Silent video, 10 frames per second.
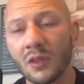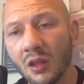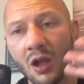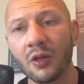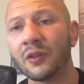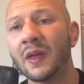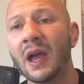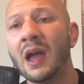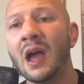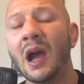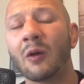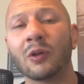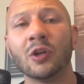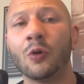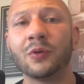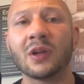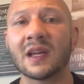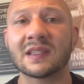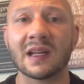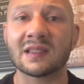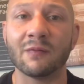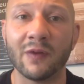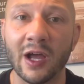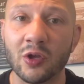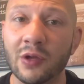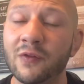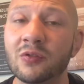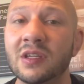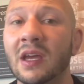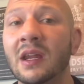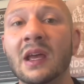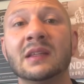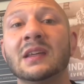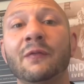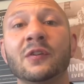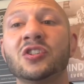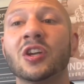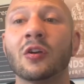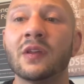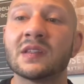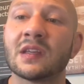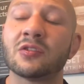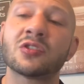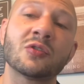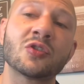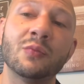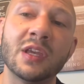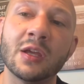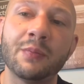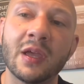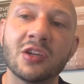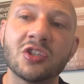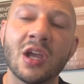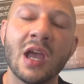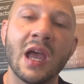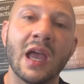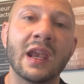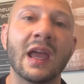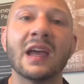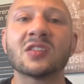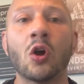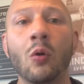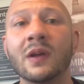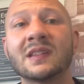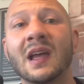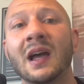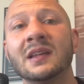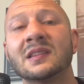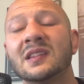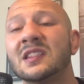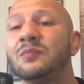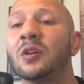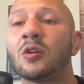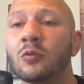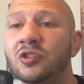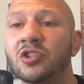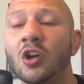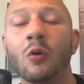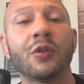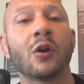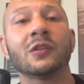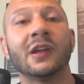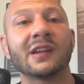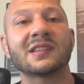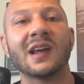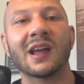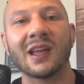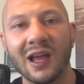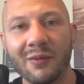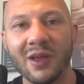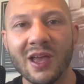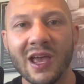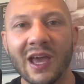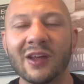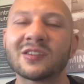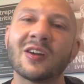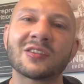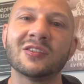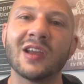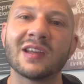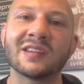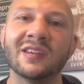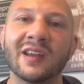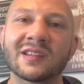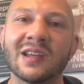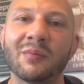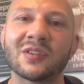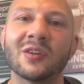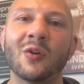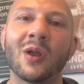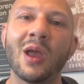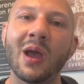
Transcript: Other than that, I really hope you guys got some value. If you did, definitely share this on your social media page. And as always, guys, this has been Coach Joe with Heartletics.com, and I'll talk to you guys in the next episode.